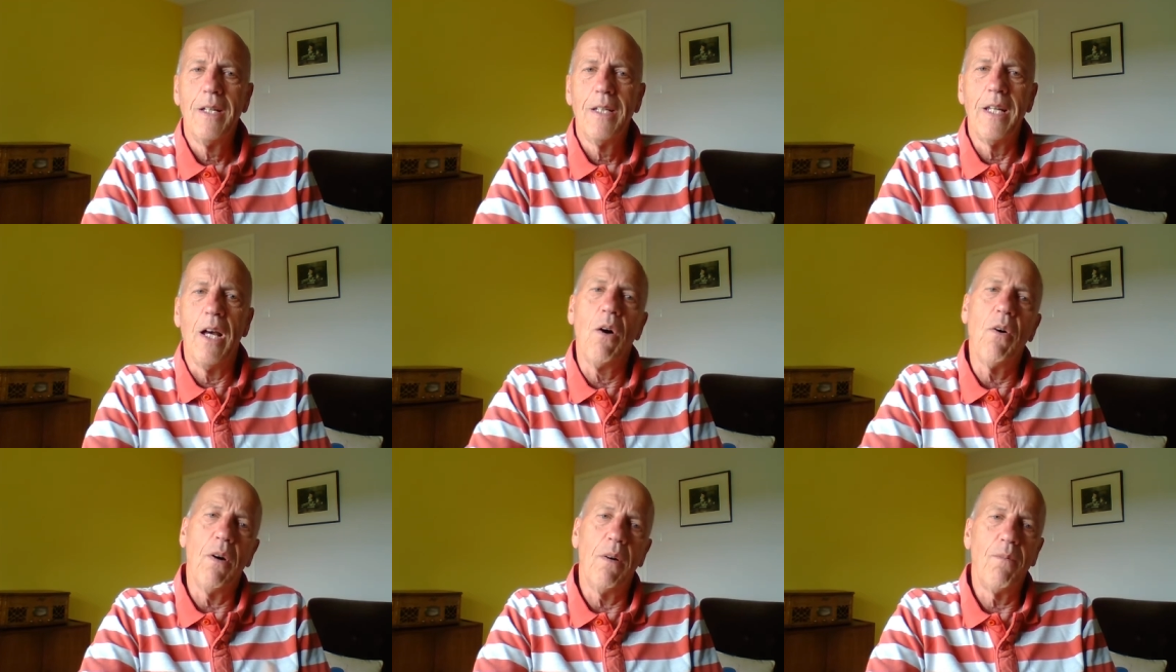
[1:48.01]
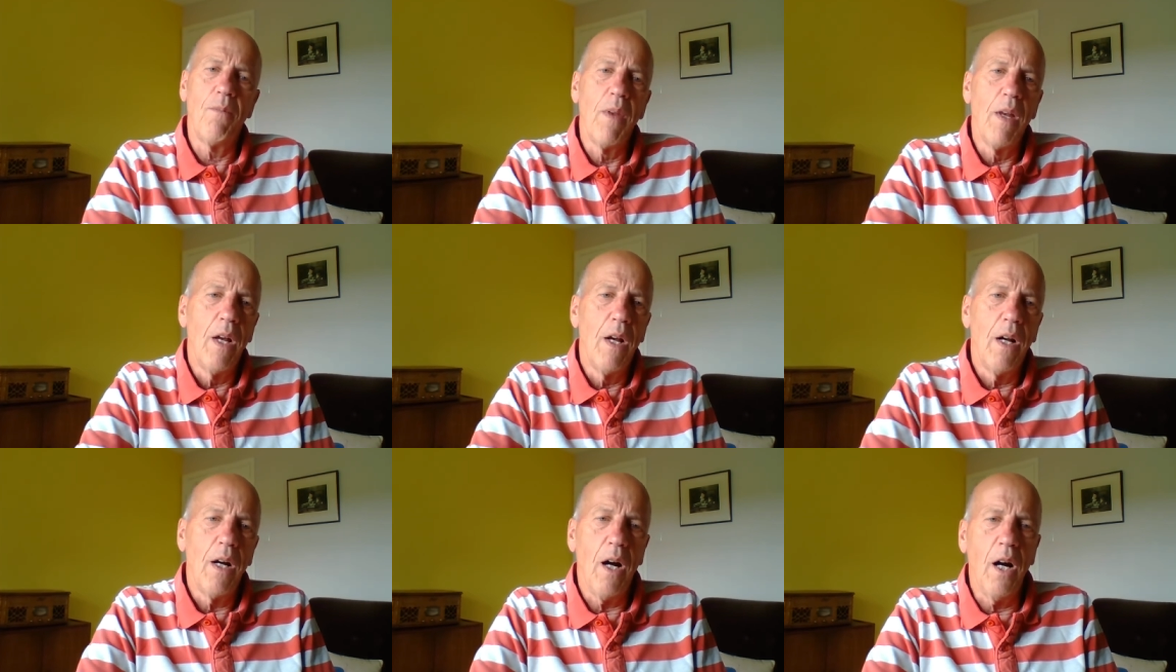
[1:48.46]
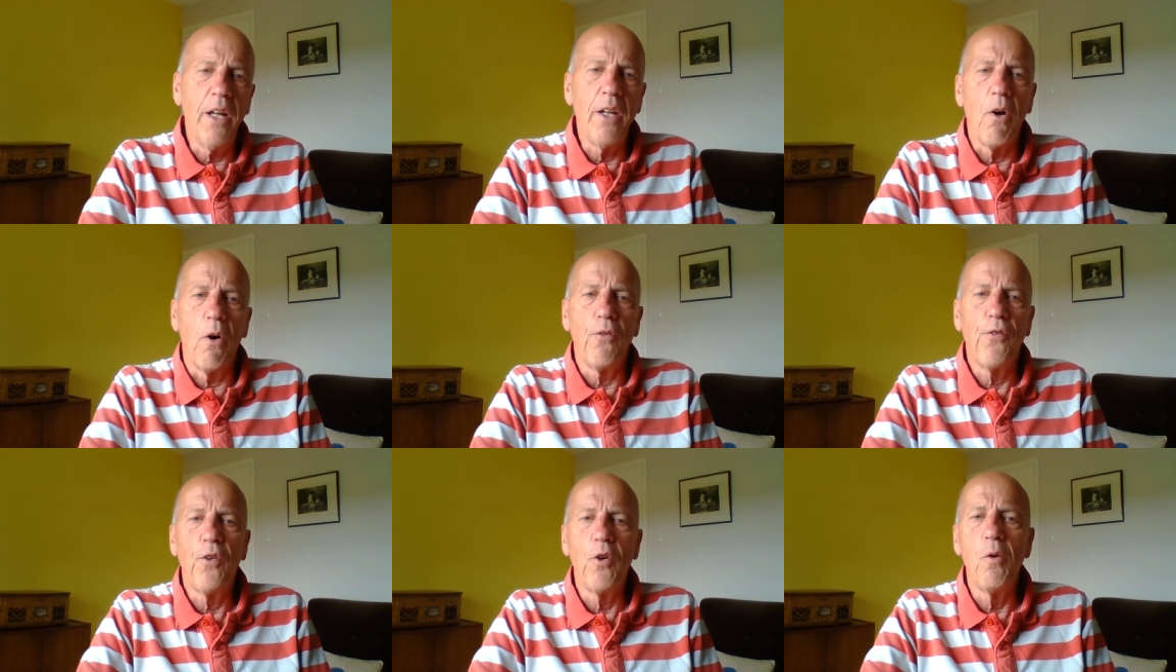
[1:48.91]
Now, I
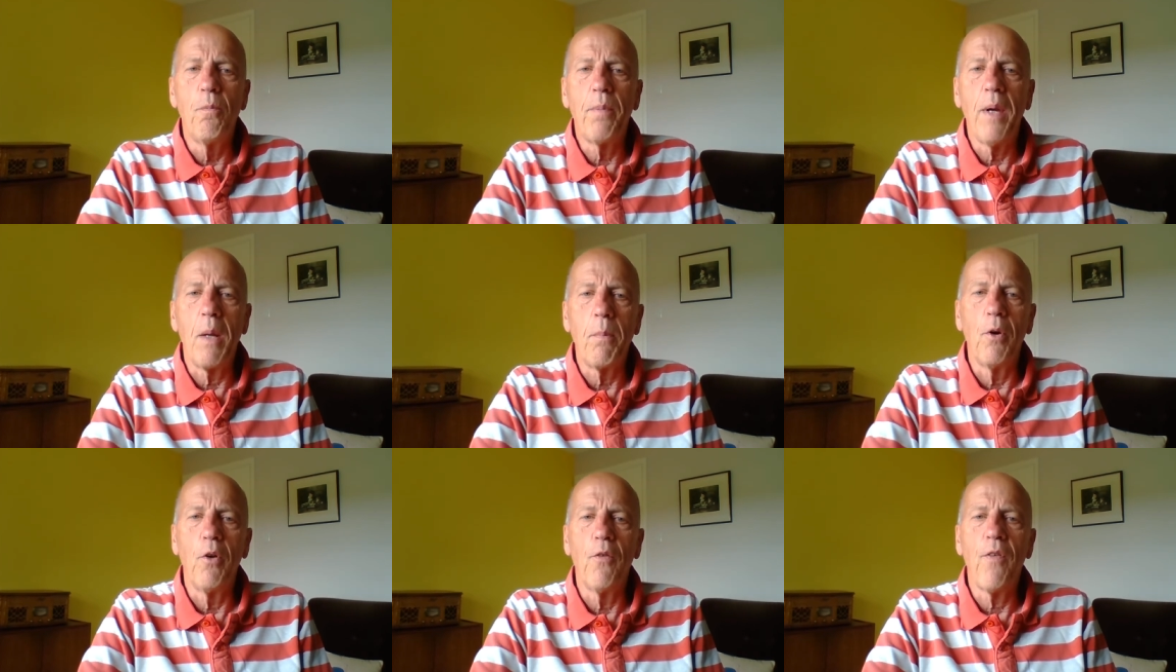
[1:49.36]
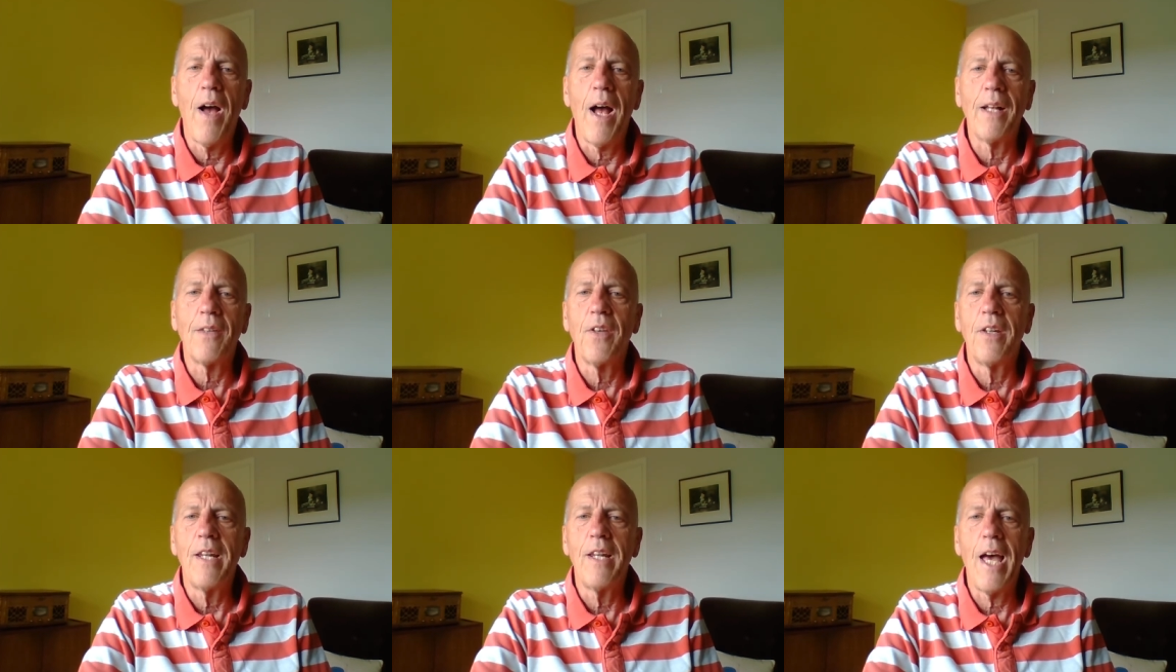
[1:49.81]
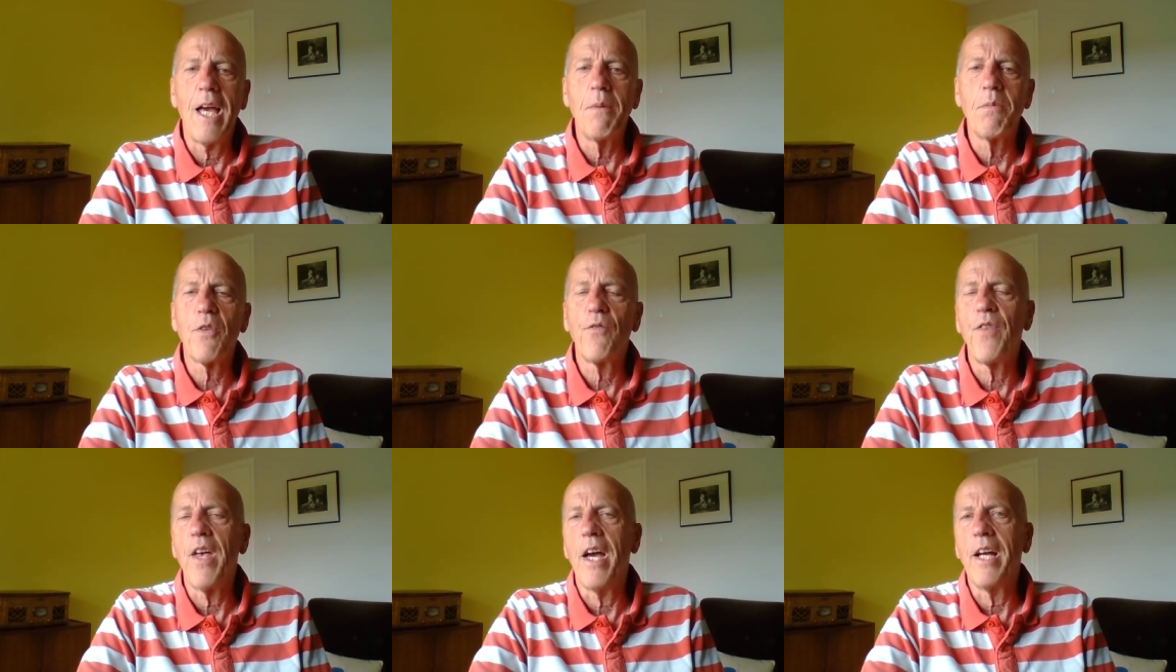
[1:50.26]
know a few people who've had the
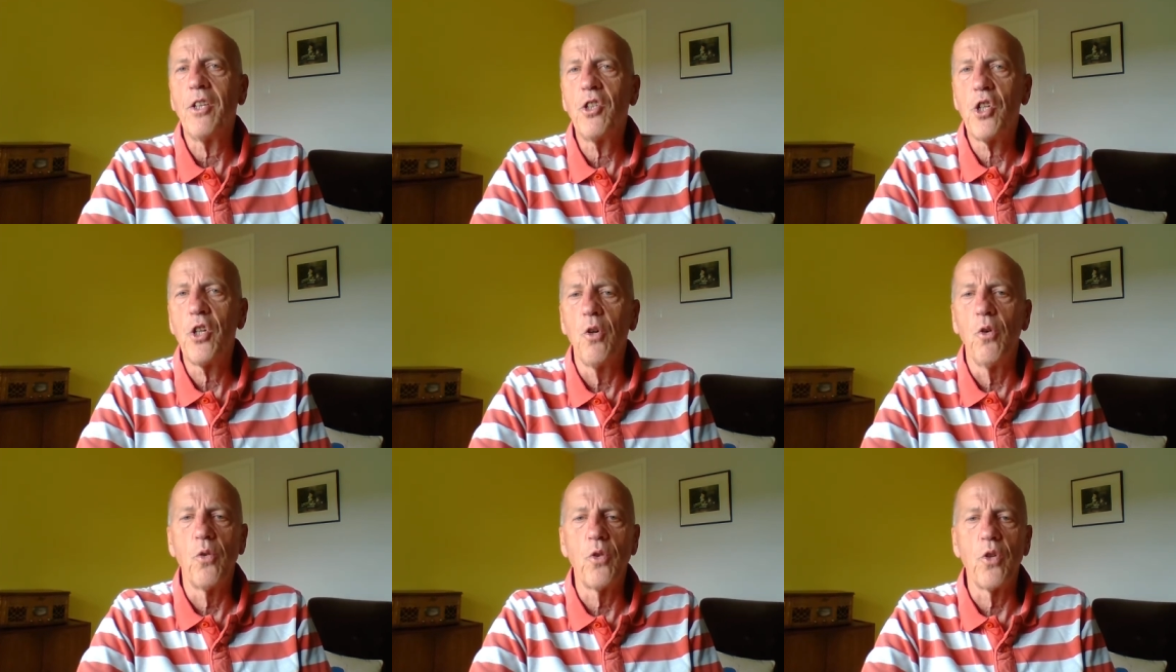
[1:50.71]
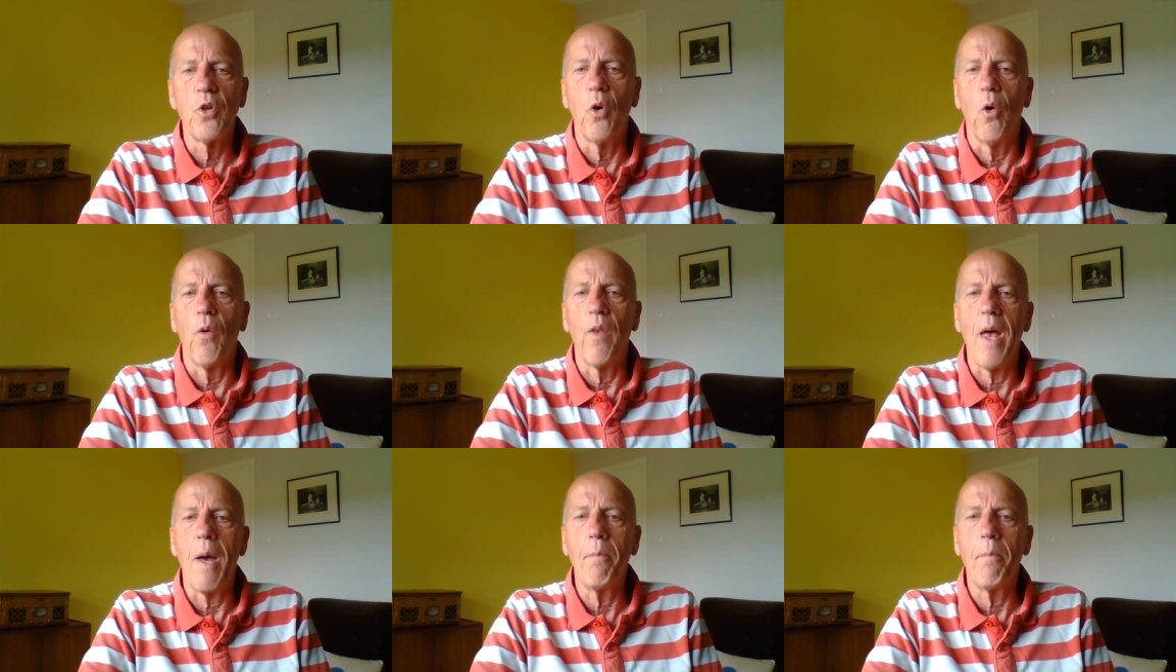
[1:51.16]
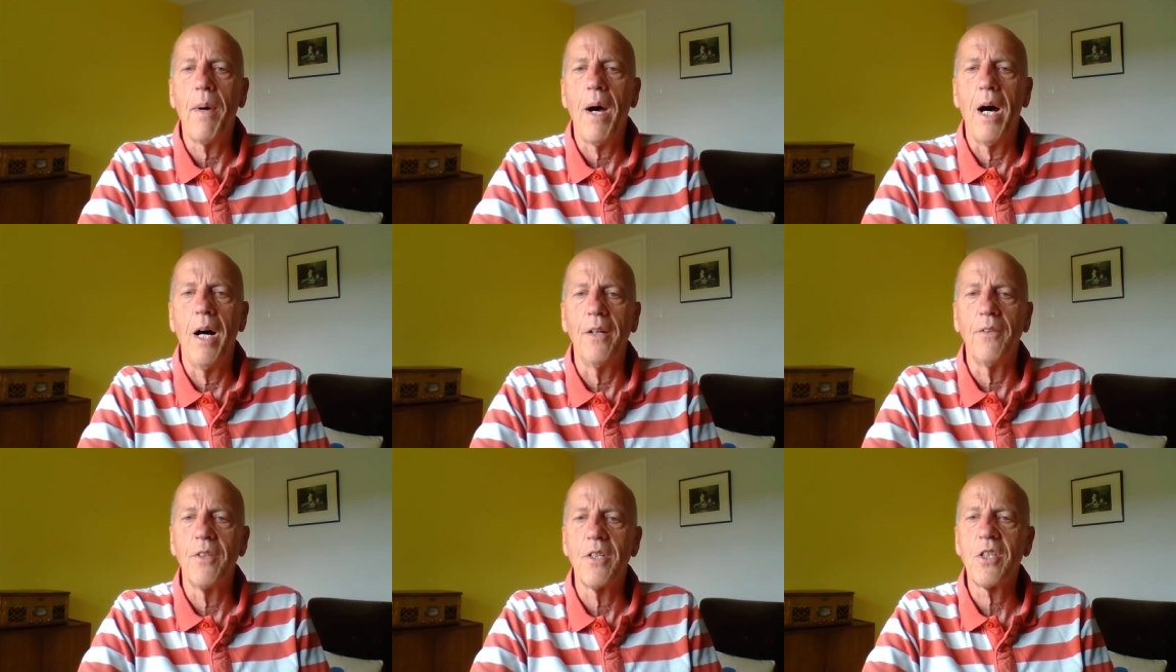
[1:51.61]
names of their children or their
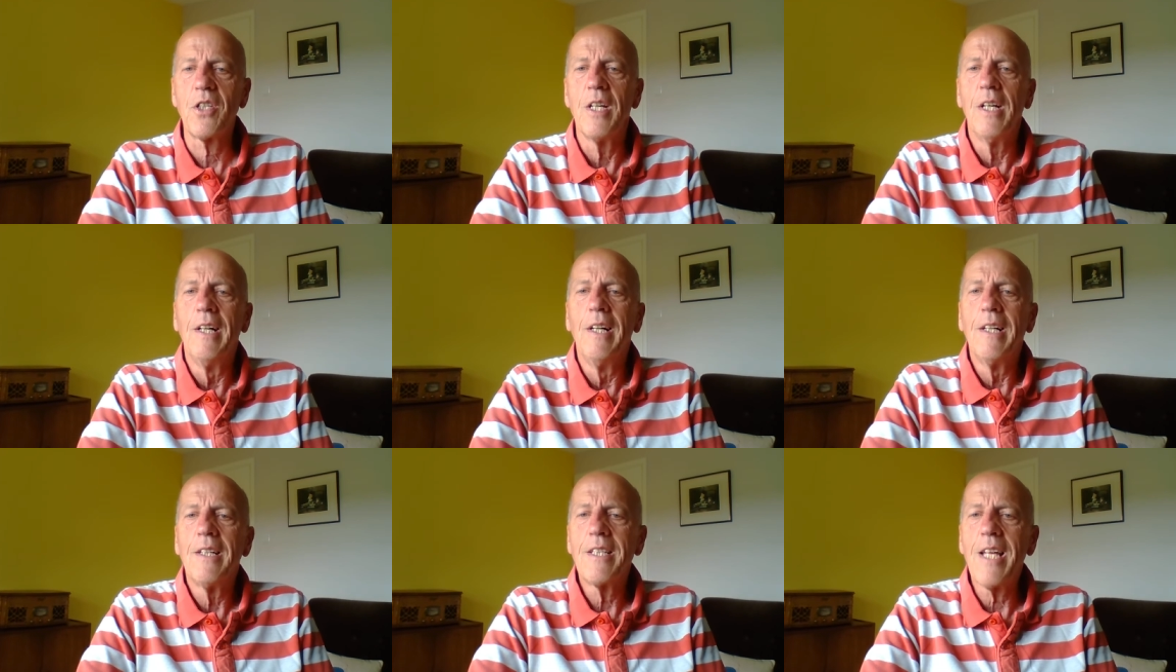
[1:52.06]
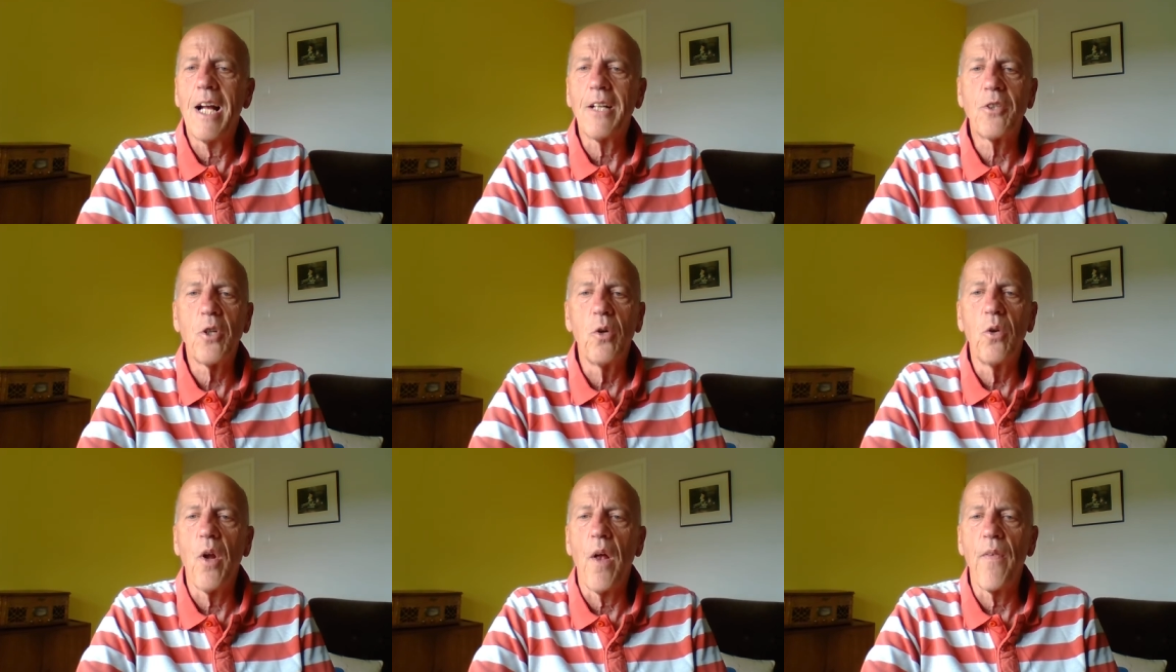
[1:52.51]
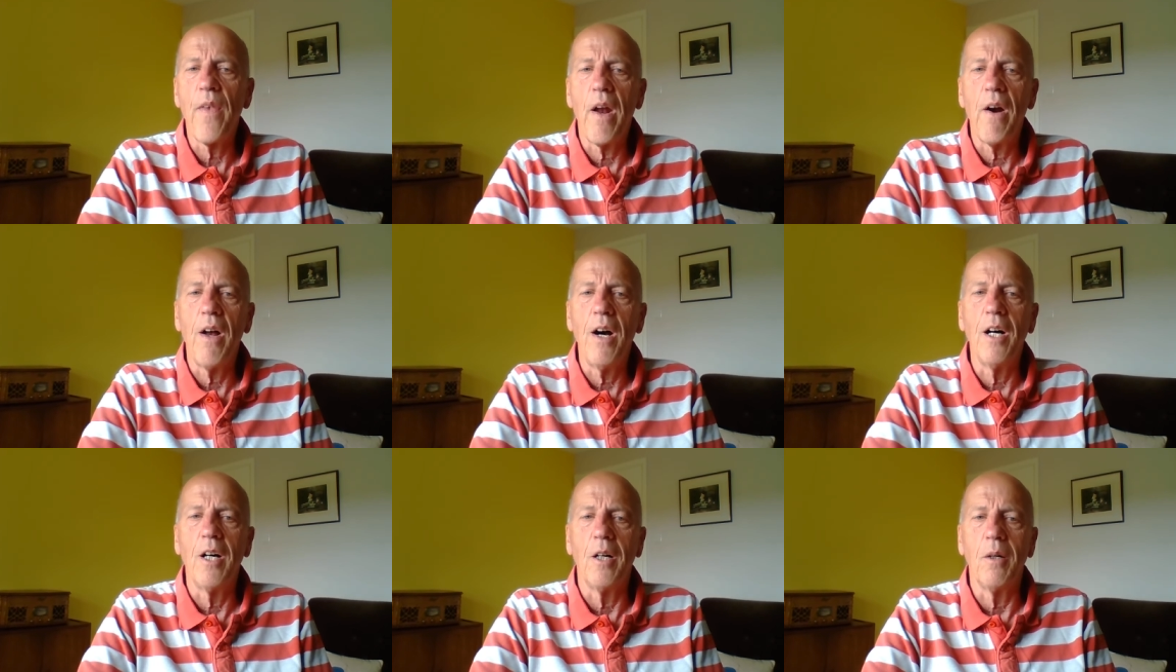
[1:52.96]
partners tattooed on
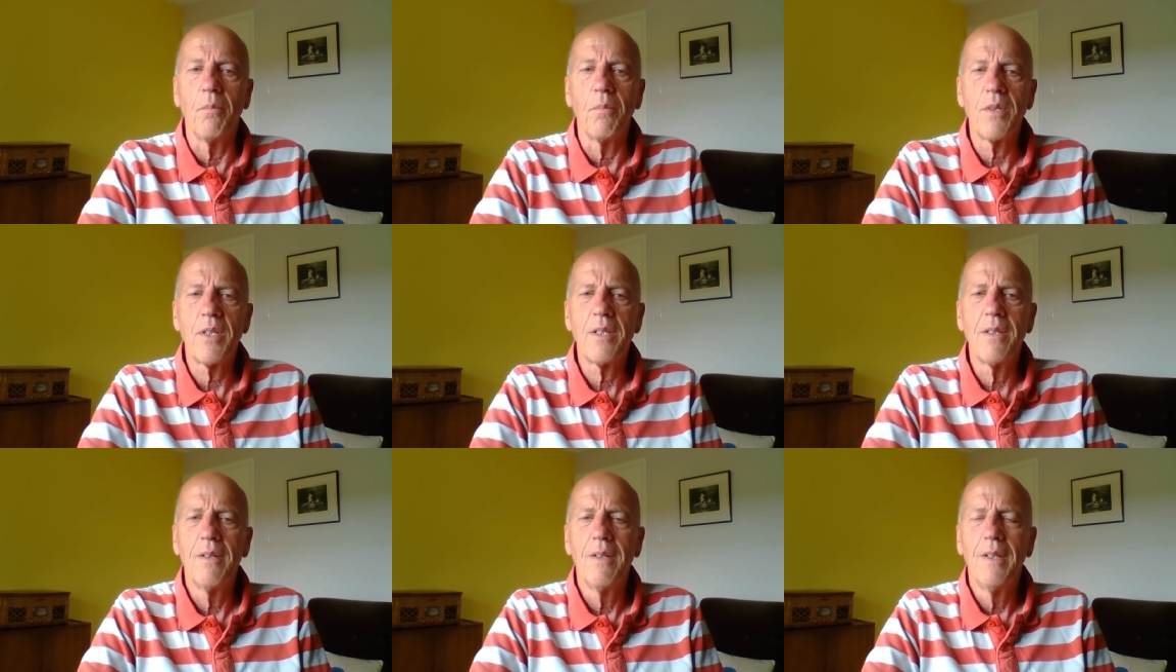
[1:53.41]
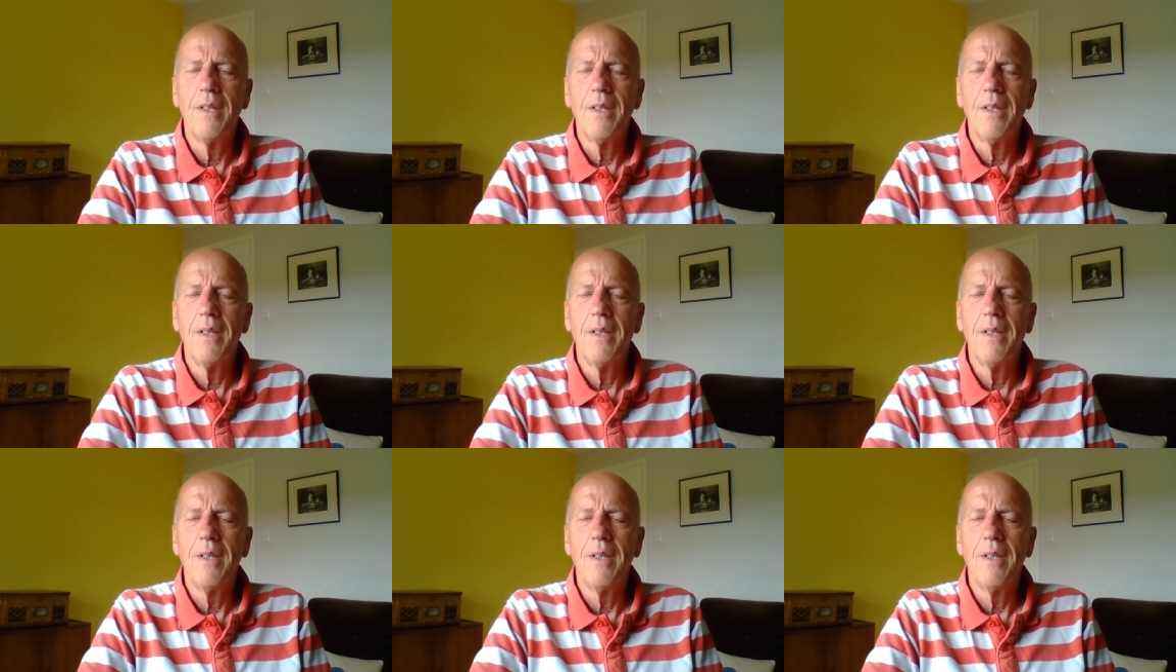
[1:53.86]
their arms,